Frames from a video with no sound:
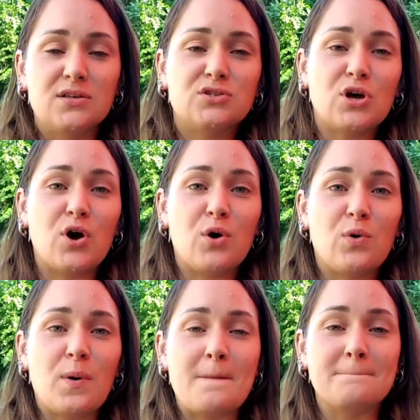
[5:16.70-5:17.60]

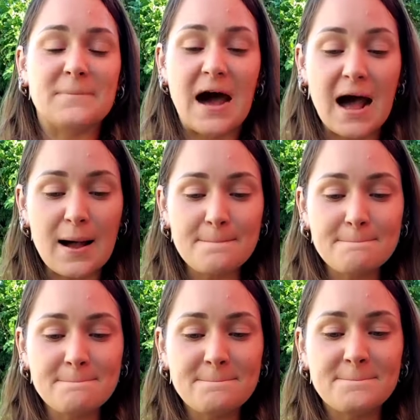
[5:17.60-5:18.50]
So, mom
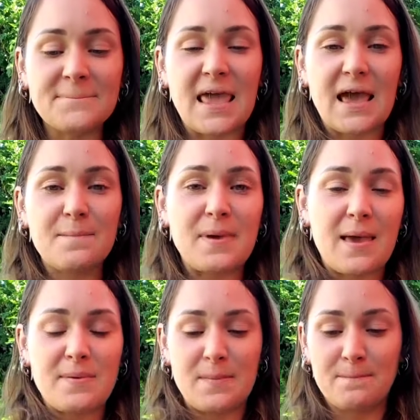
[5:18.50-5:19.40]
and
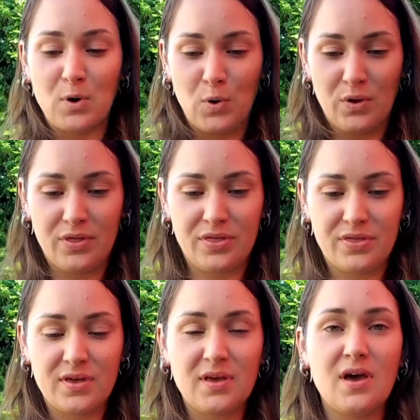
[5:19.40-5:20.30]
baby,
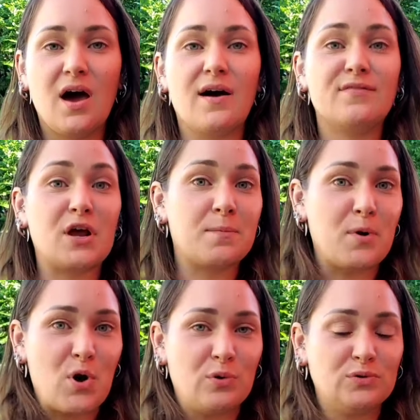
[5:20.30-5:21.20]
both of their
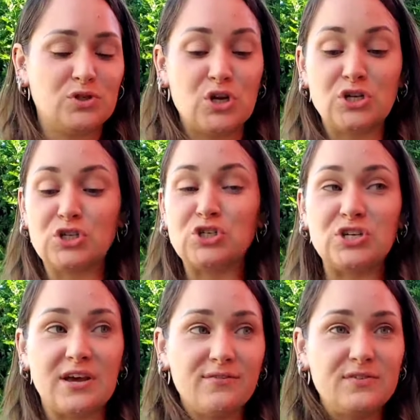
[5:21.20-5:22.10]
bones
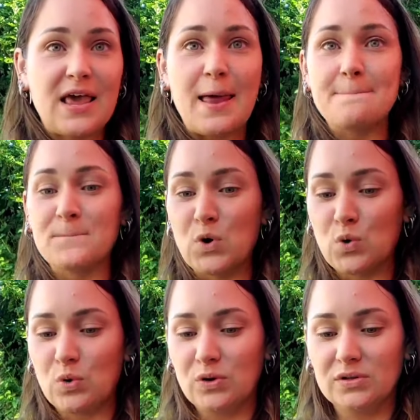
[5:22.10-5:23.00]
shift and
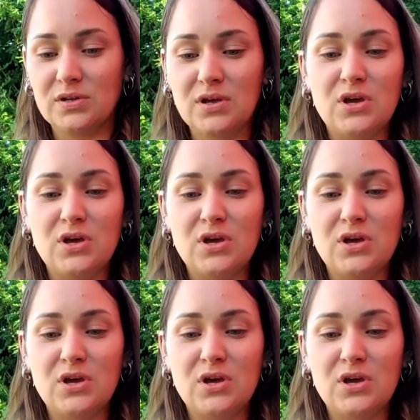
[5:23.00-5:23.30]
mold